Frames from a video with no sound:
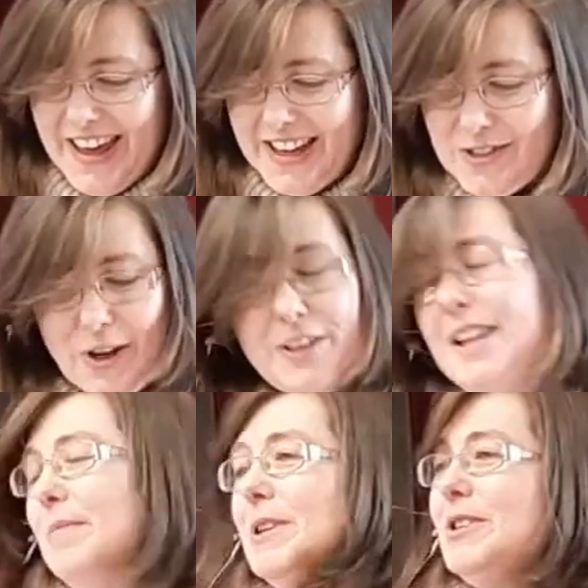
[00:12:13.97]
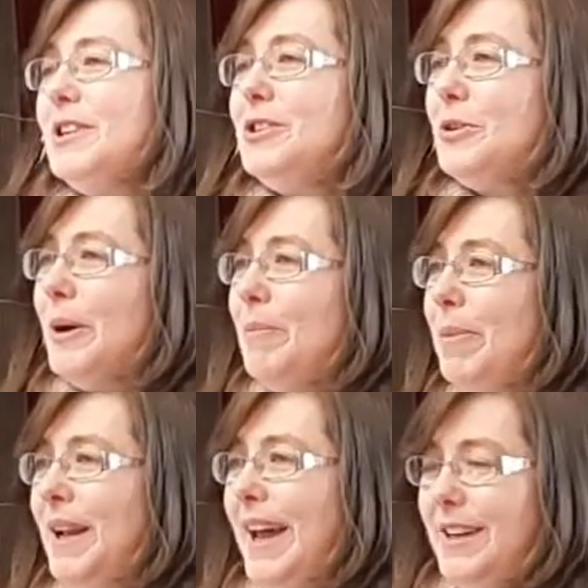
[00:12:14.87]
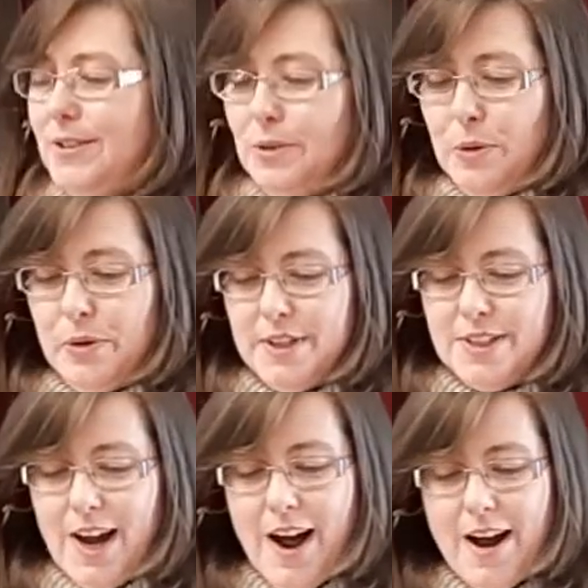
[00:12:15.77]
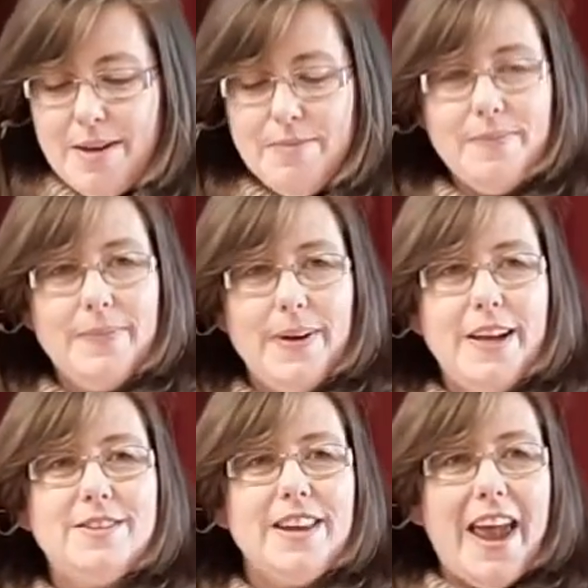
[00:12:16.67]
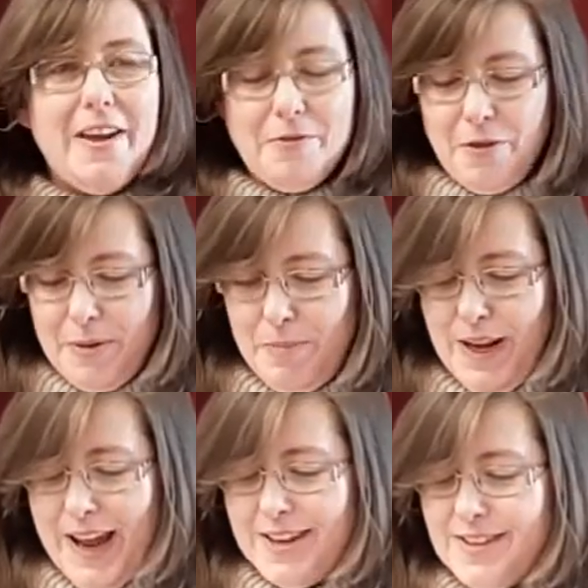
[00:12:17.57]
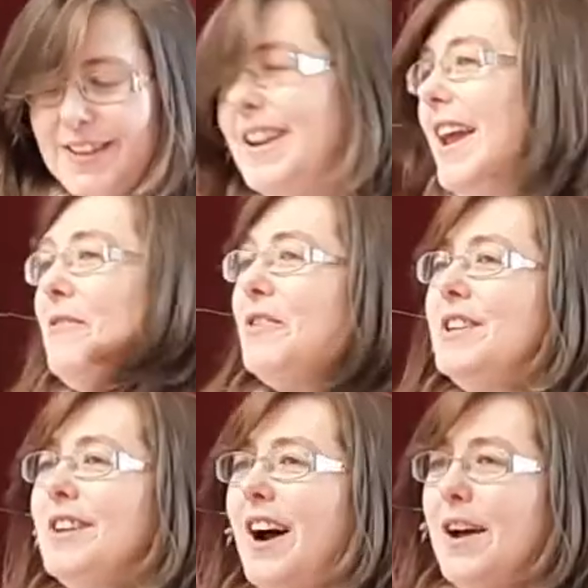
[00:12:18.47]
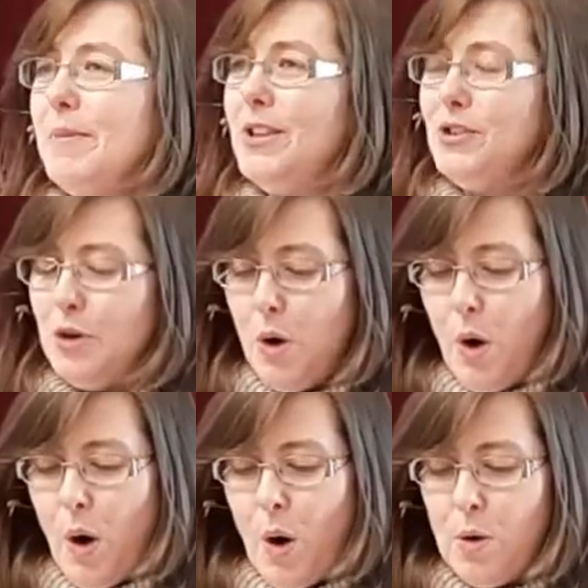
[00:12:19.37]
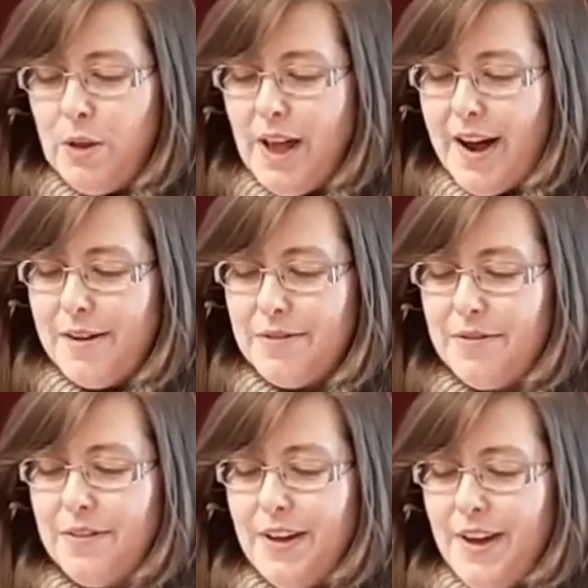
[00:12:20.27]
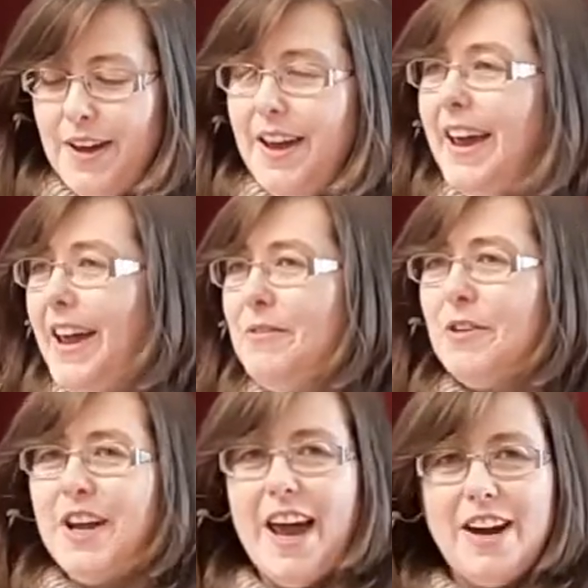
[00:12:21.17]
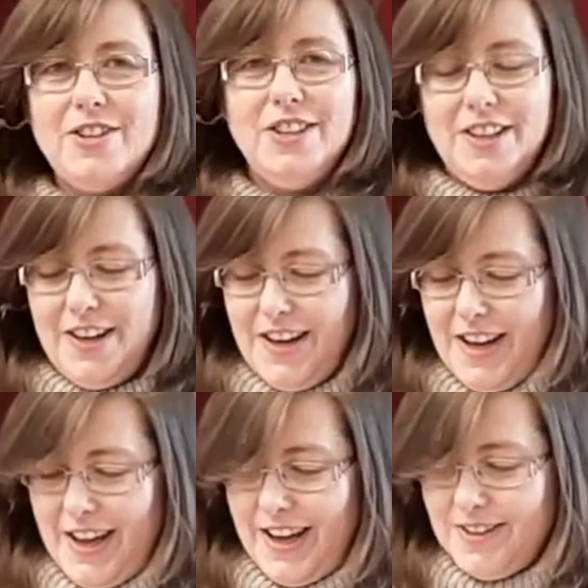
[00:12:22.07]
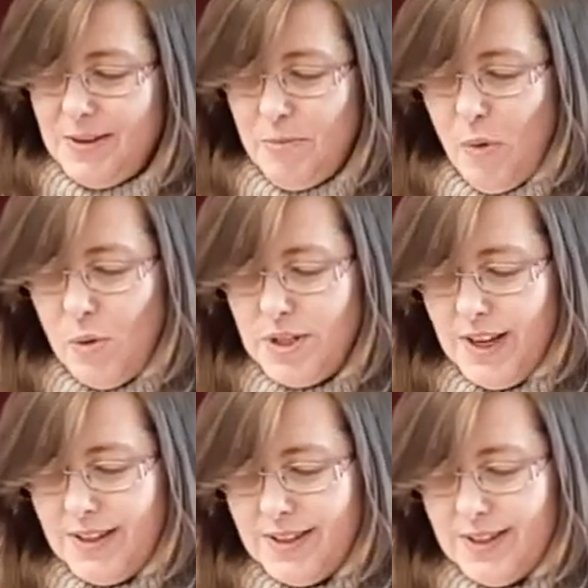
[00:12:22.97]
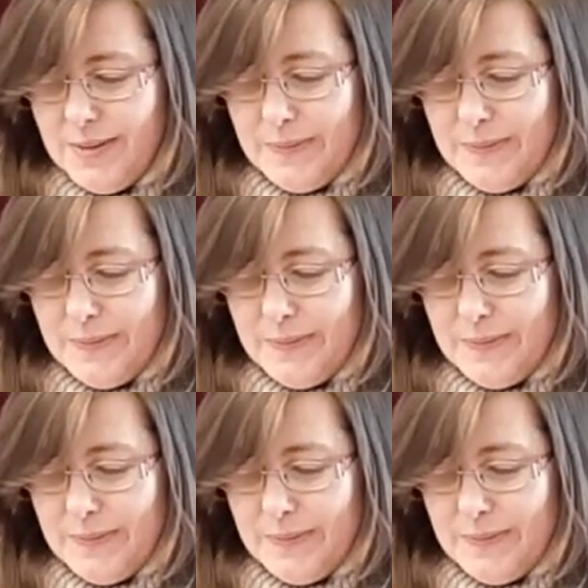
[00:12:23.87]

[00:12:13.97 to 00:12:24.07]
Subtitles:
It's not limited to a place or a time. It's every place and every time. It's your whole life. Every action is important.